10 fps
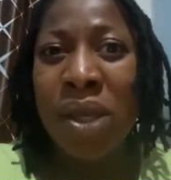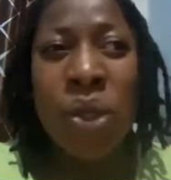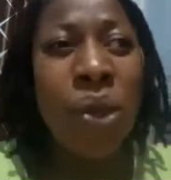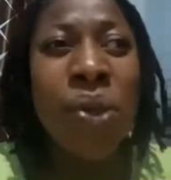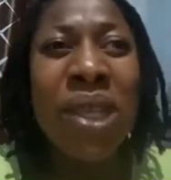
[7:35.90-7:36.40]

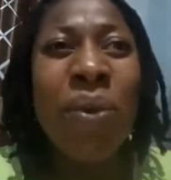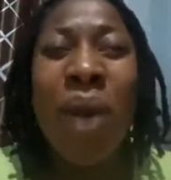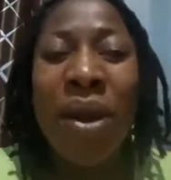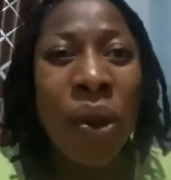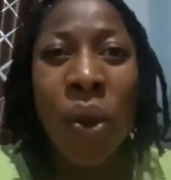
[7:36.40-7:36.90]
So you see,
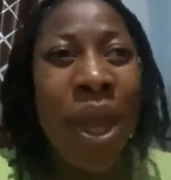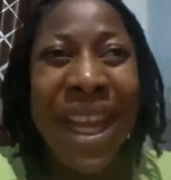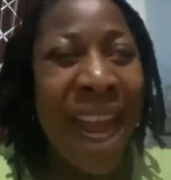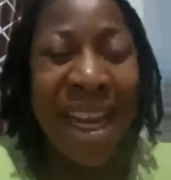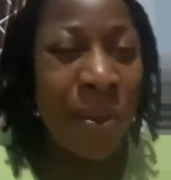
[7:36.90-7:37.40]
we're not
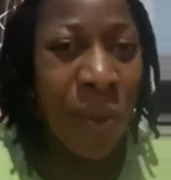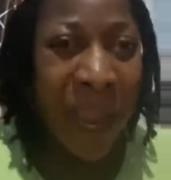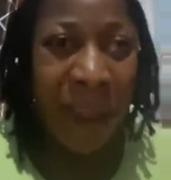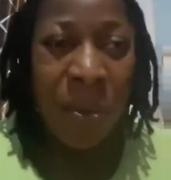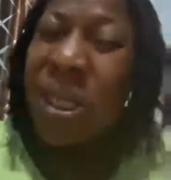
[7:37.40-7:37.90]
going
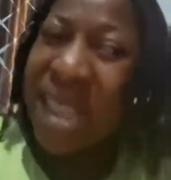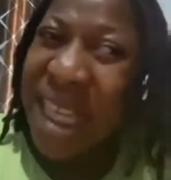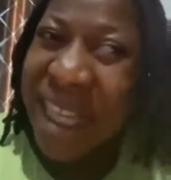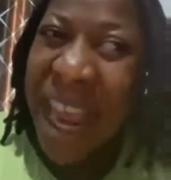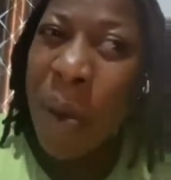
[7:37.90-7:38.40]
anywhere. We
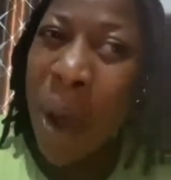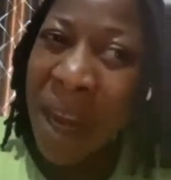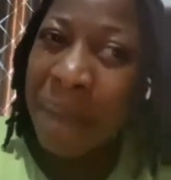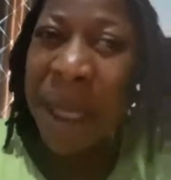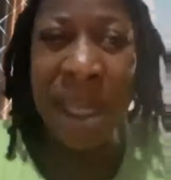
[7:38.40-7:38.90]
still day
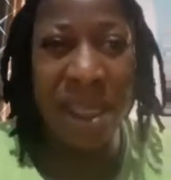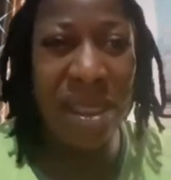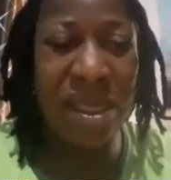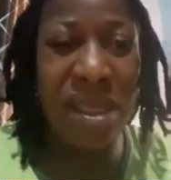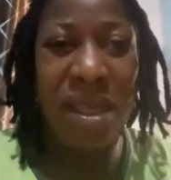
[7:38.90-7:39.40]
one
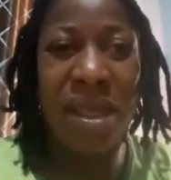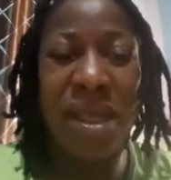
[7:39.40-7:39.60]
place.